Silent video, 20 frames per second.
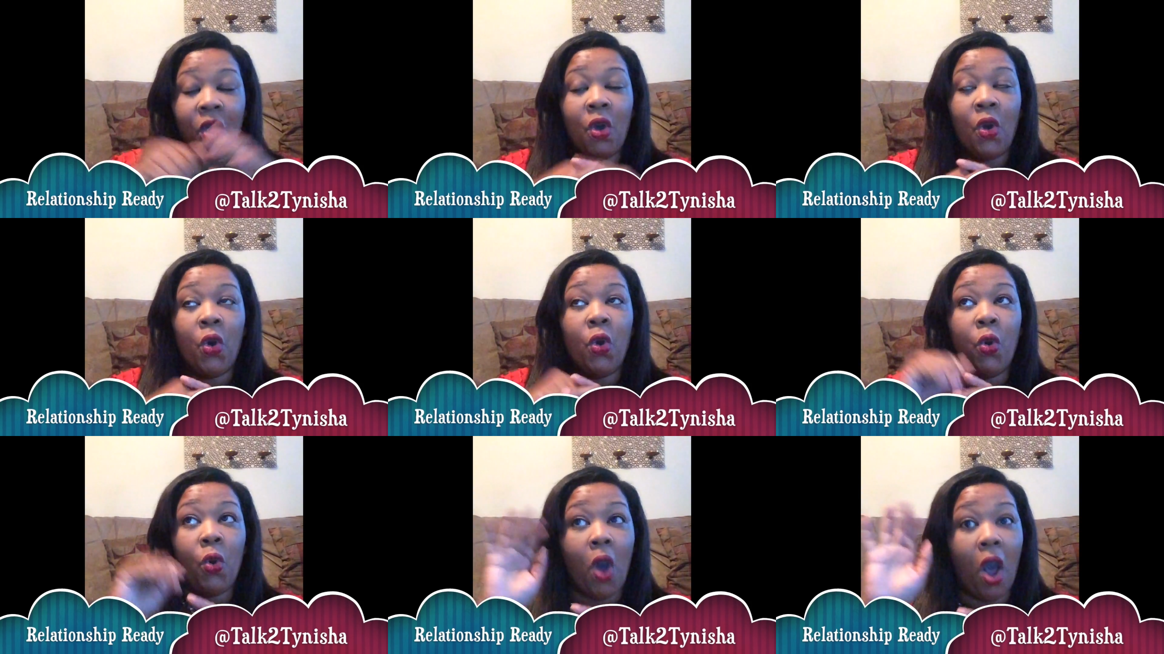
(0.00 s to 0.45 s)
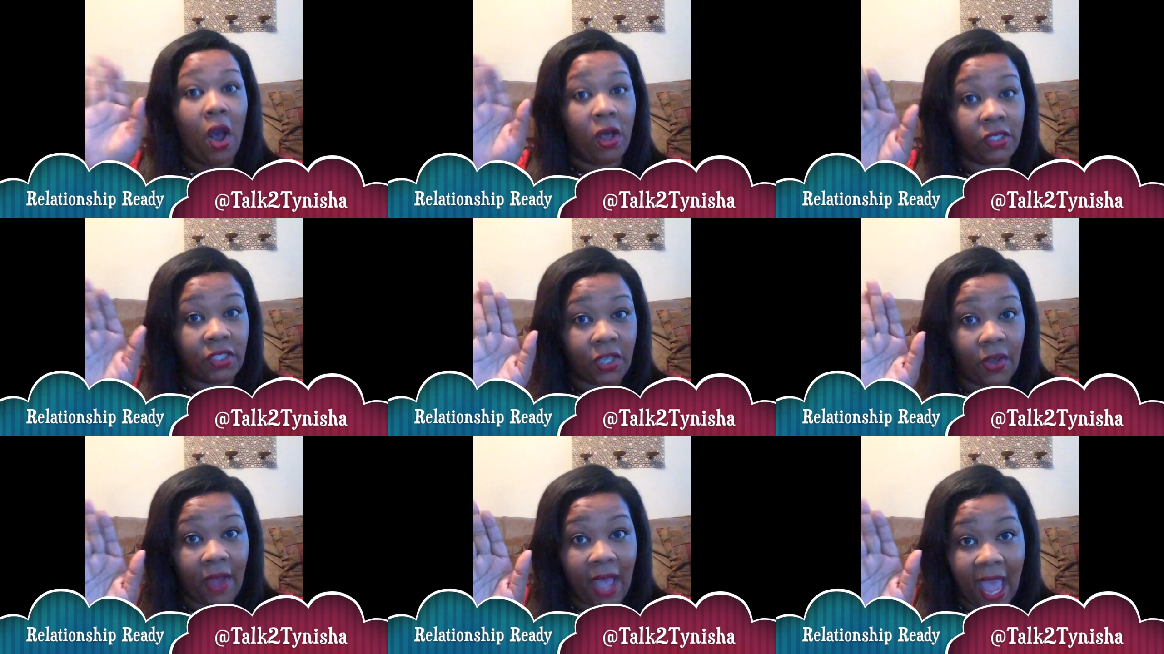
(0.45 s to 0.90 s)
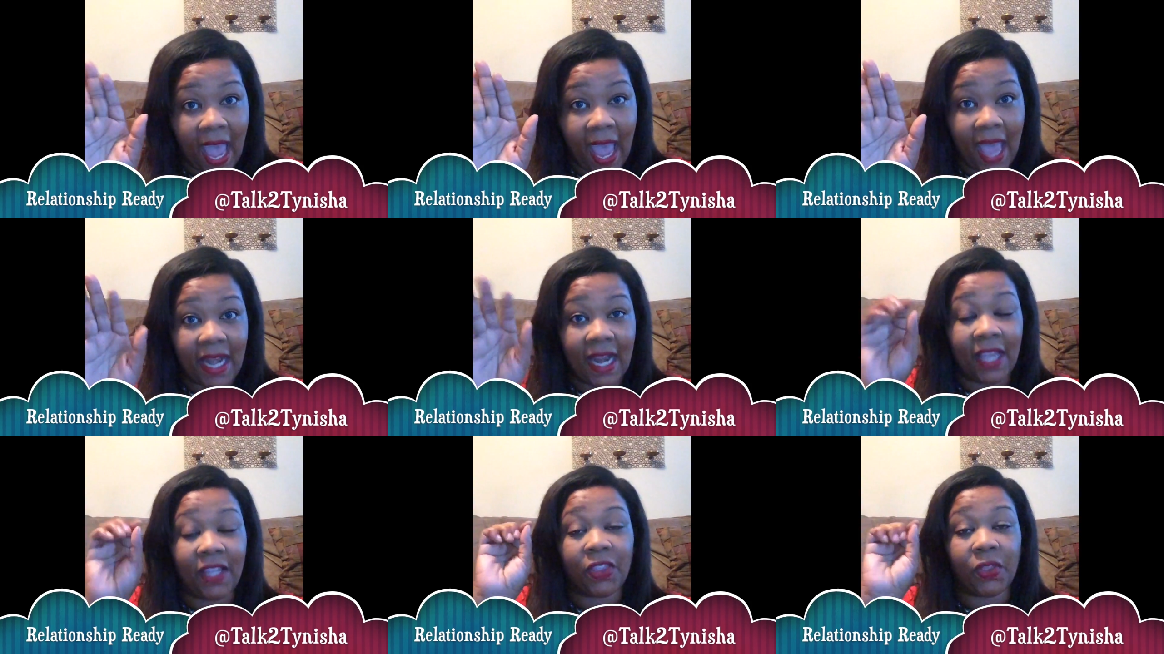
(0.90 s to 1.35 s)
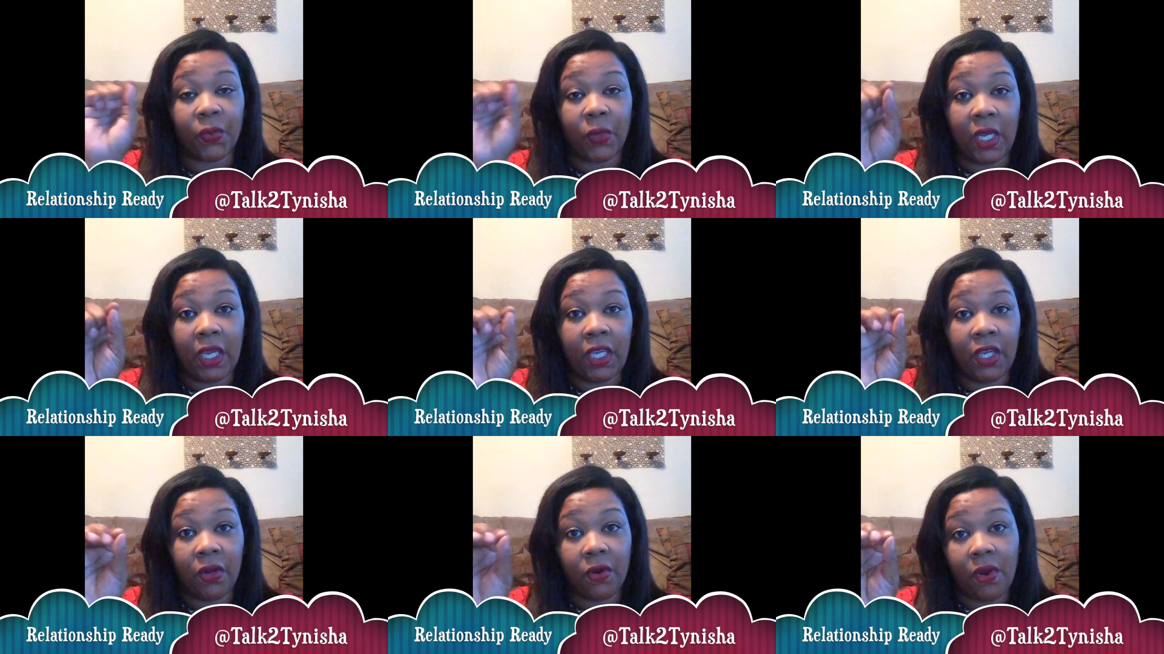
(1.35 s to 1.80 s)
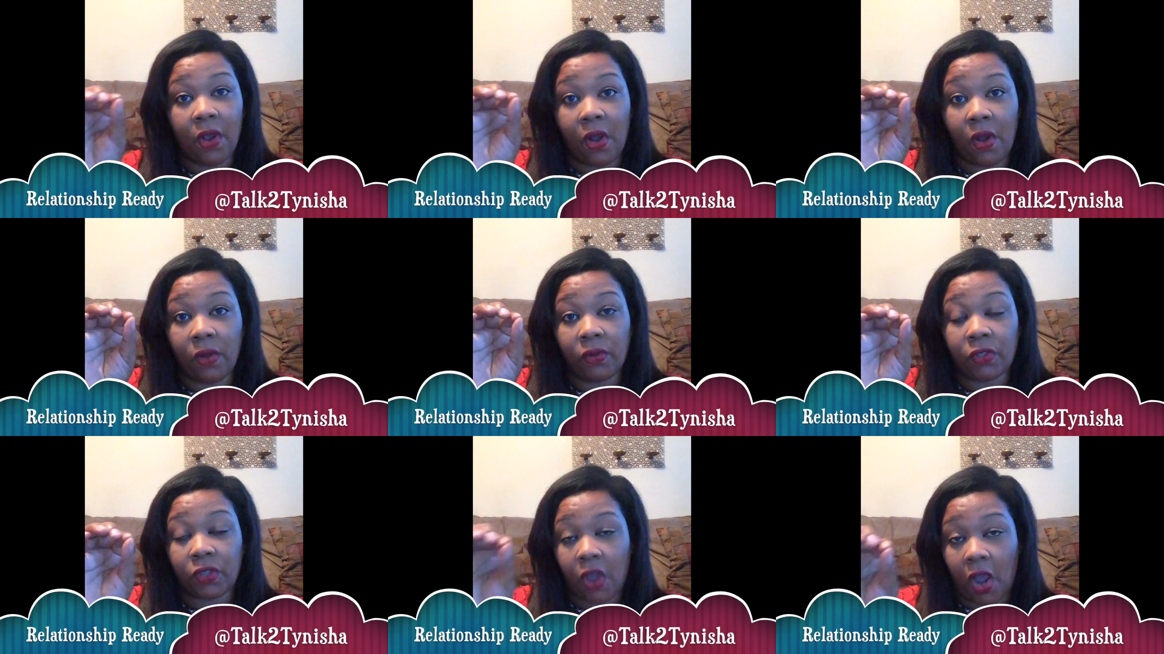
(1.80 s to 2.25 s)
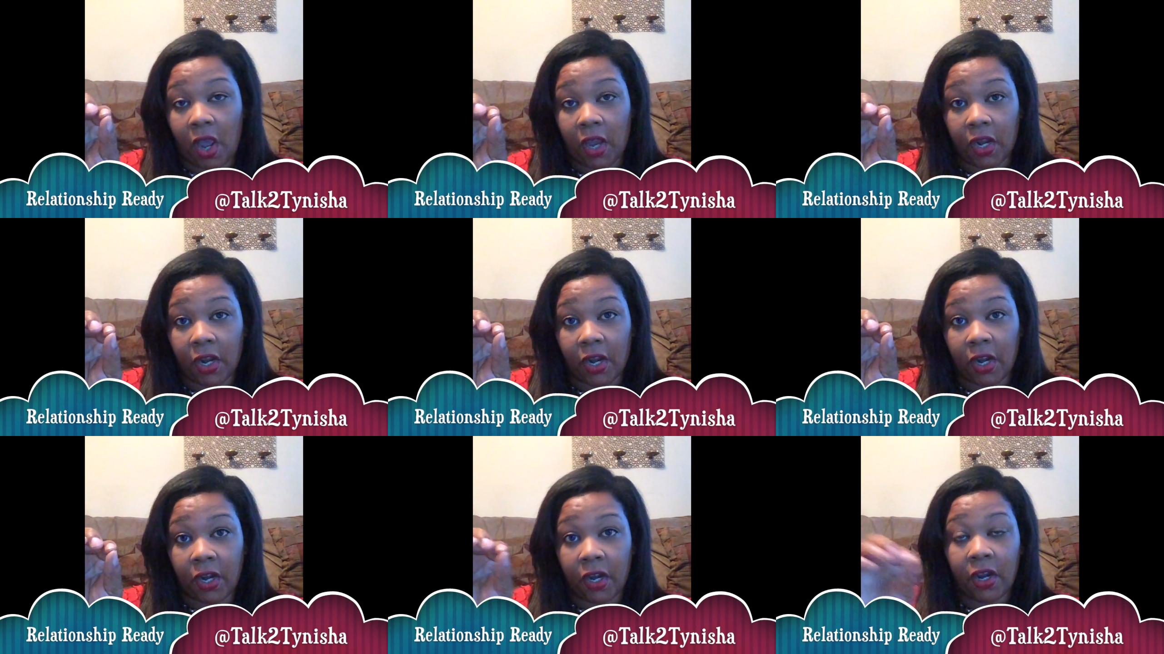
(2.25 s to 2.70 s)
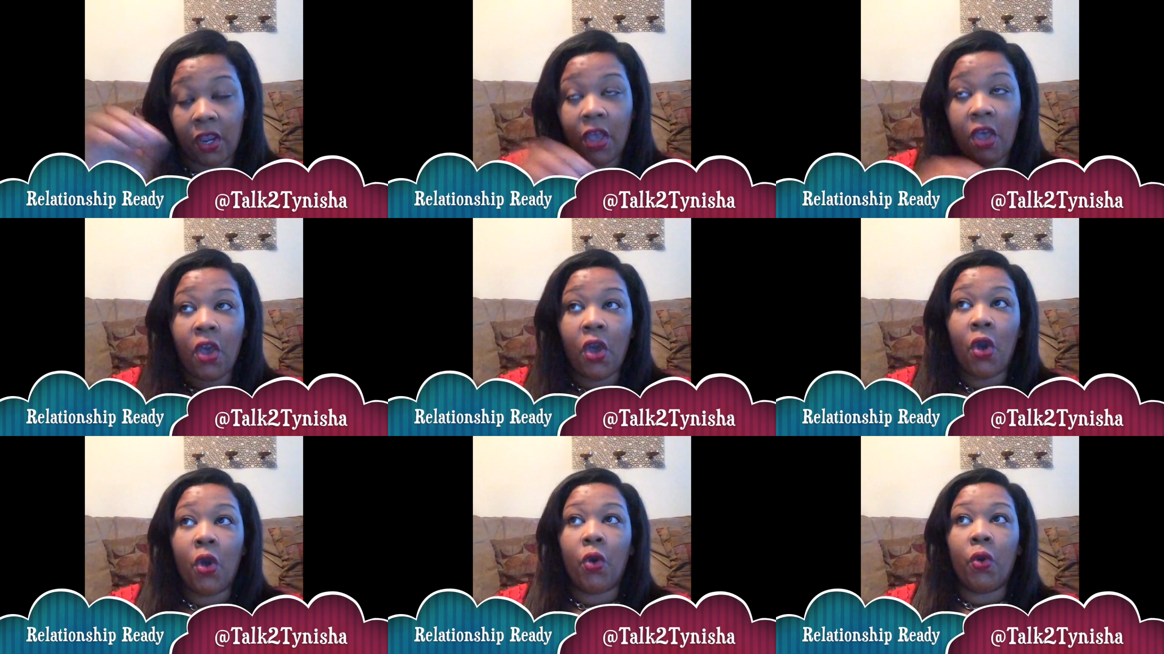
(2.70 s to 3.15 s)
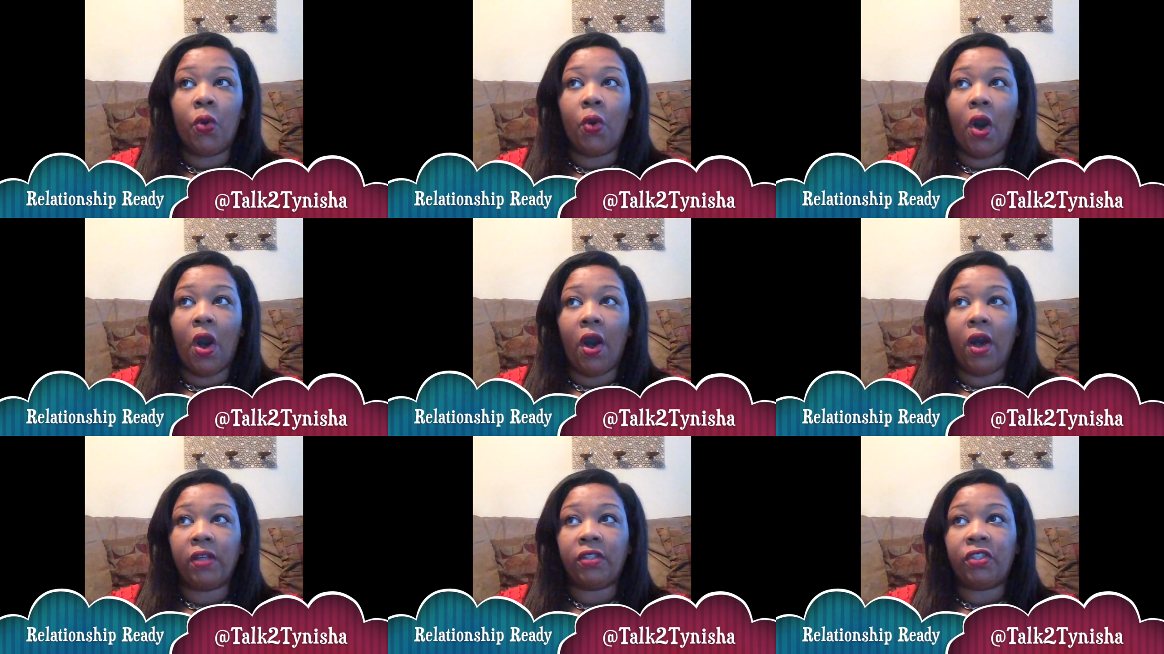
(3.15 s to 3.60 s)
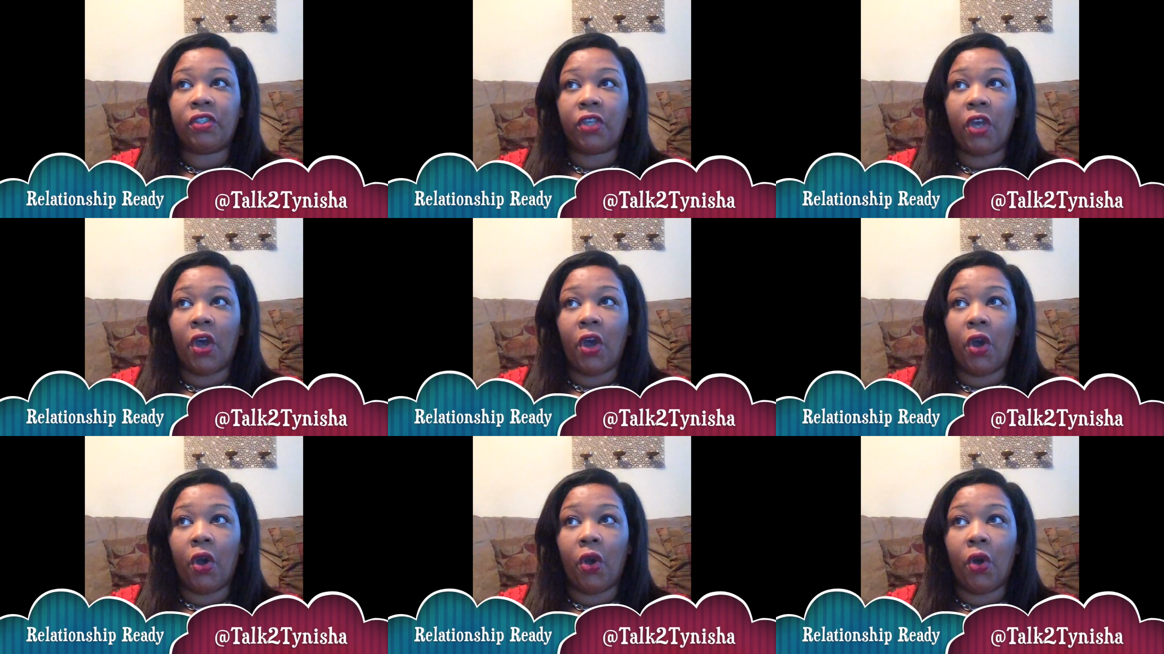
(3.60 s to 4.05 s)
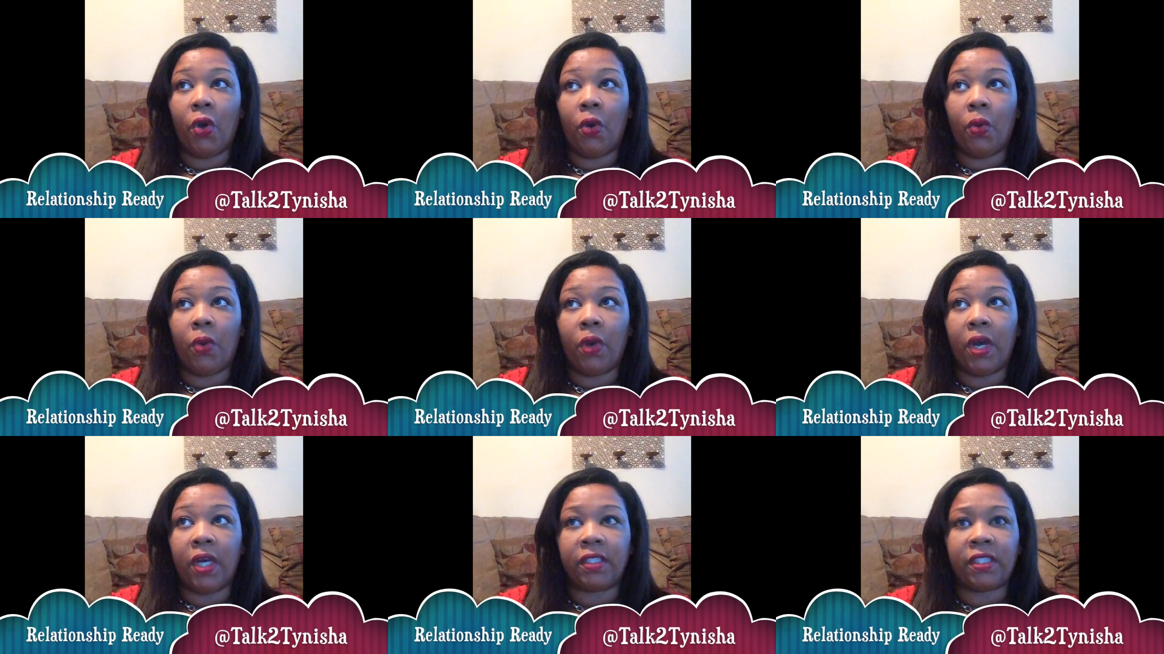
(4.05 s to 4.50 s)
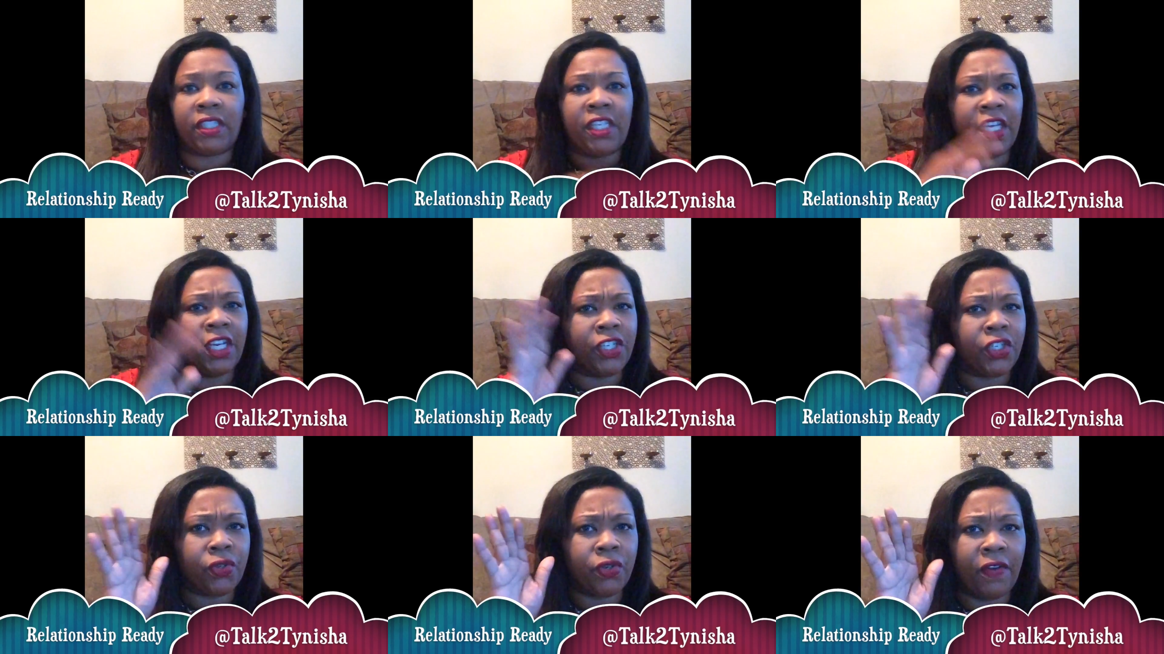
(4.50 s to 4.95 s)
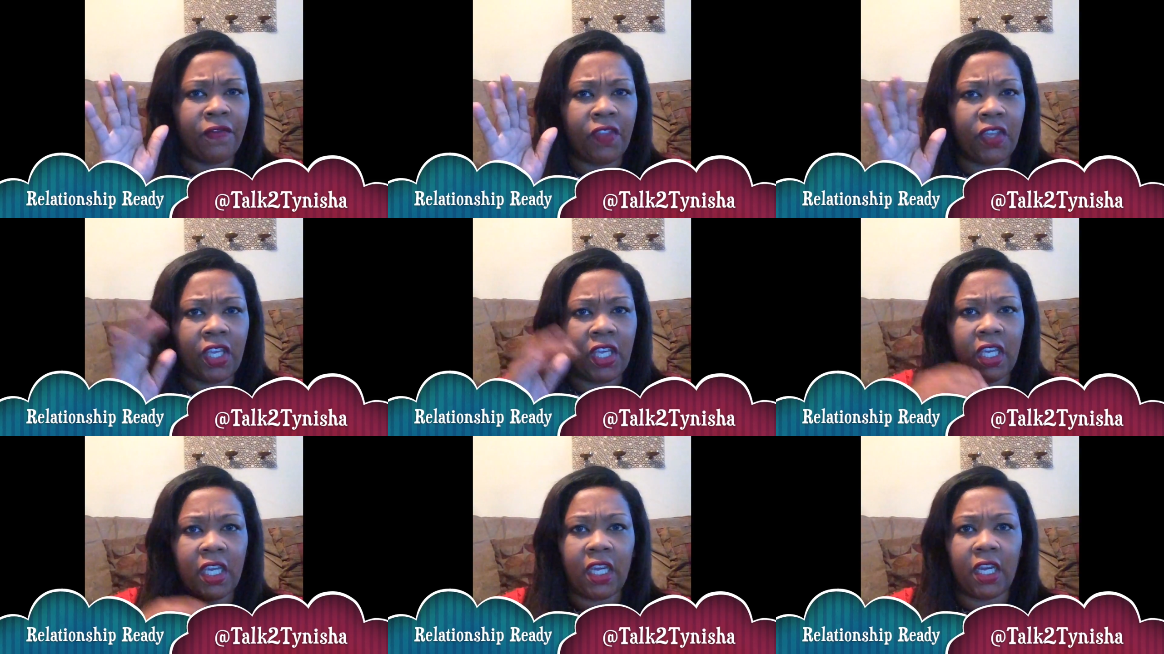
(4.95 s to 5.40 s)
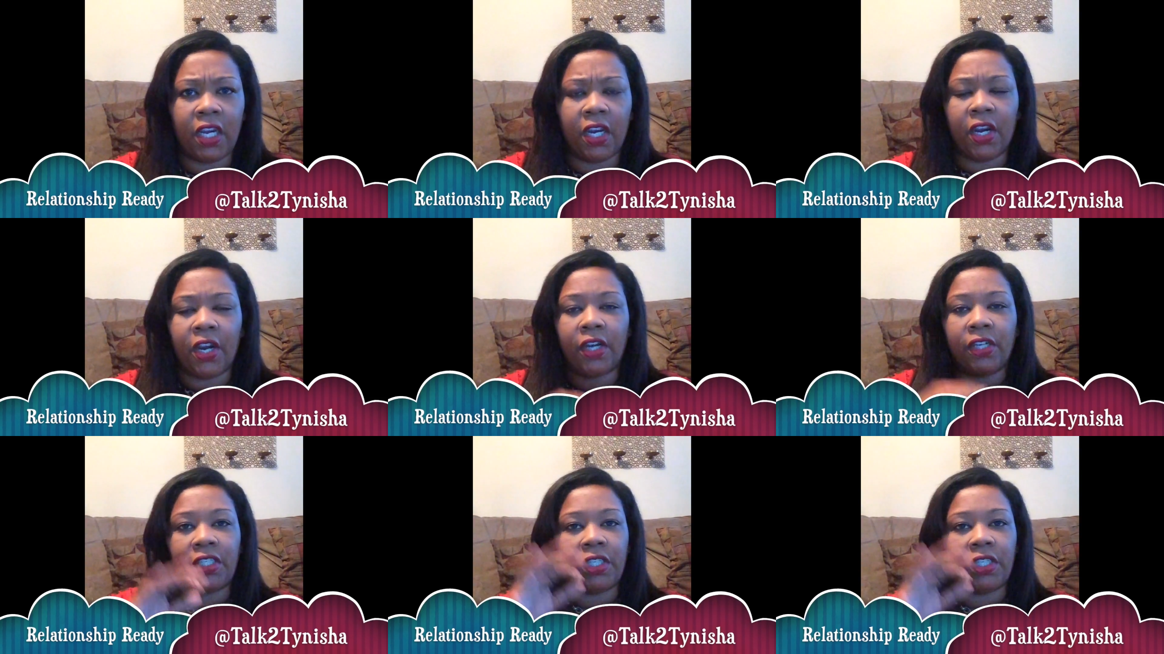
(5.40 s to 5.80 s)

who also had a three-year-old daughter who also was Teacher of the Year.